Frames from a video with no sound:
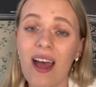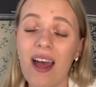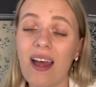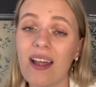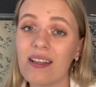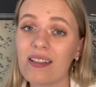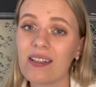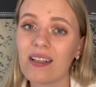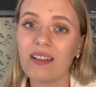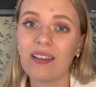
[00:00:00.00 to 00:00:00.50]

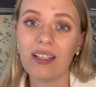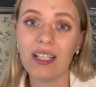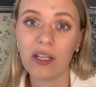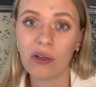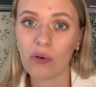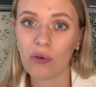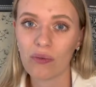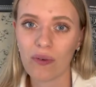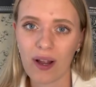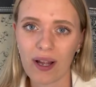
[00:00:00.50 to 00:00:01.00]
and
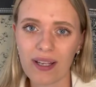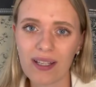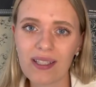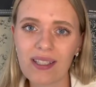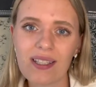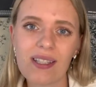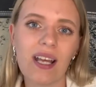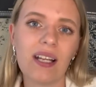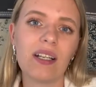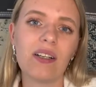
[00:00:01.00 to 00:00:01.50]
legal rights
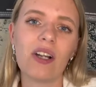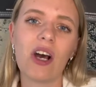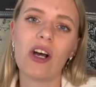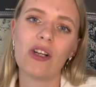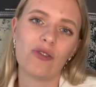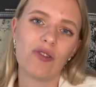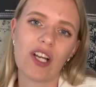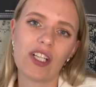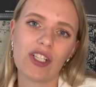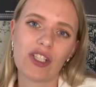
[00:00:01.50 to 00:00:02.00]
than an
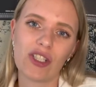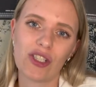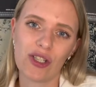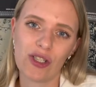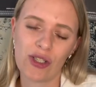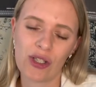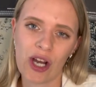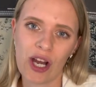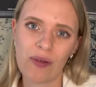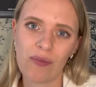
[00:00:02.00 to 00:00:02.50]

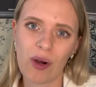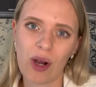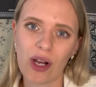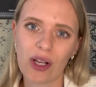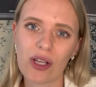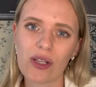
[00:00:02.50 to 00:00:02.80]
unregistered trademark.